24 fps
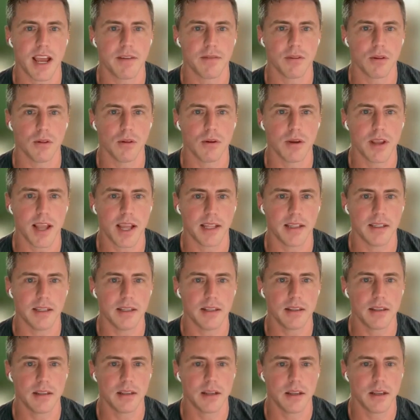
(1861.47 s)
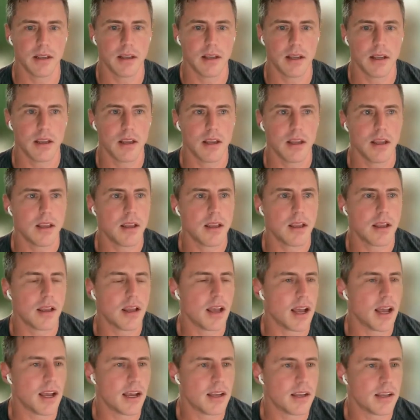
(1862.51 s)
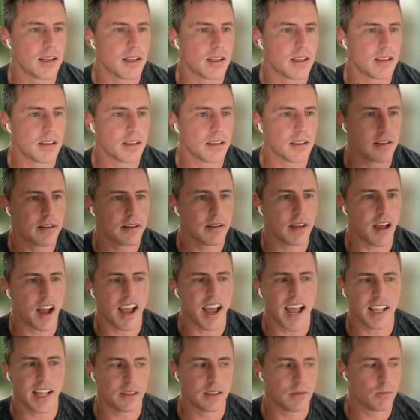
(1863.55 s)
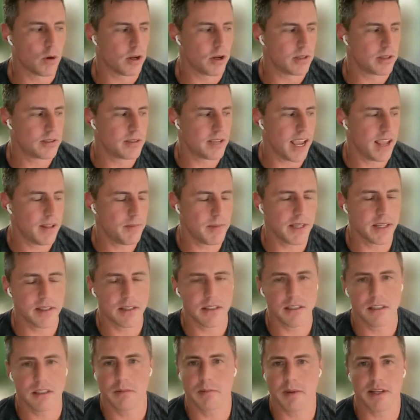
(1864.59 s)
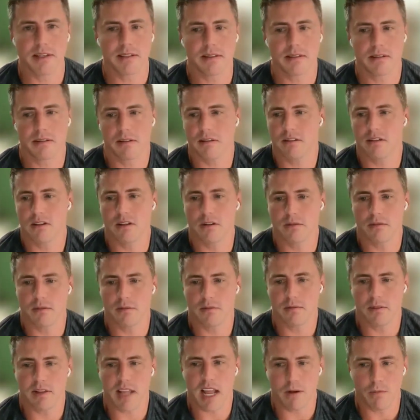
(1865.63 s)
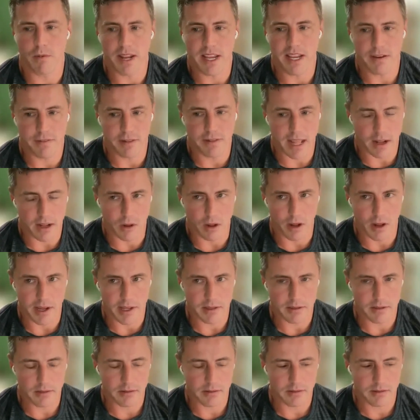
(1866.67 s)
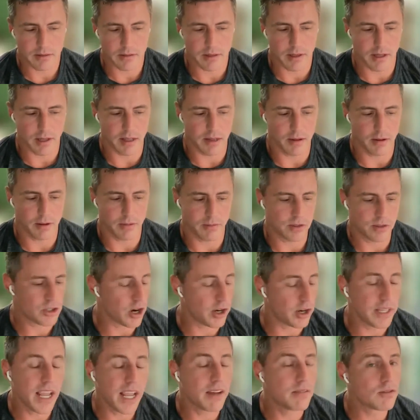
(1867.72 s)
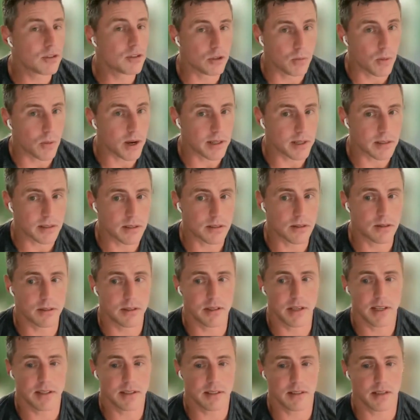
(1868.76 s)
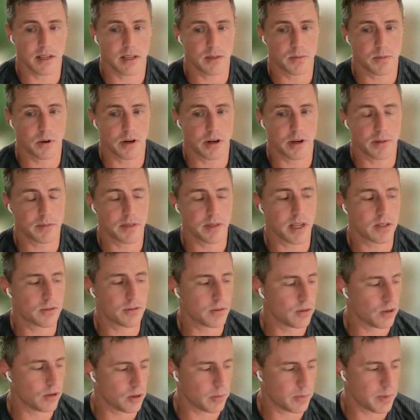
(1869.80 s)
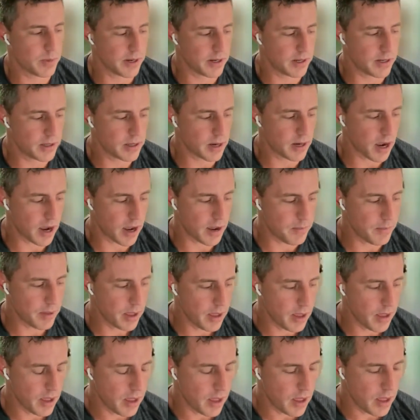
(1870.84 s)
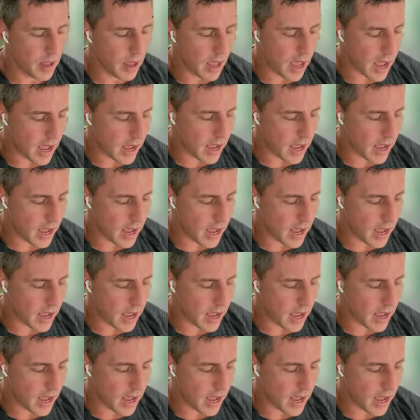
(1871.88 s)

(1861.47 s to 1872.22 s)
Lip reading: to actually have a look at it, I added 10 minutes to that week for that client, which I only had to do once because the exercise programs last for a long period of time.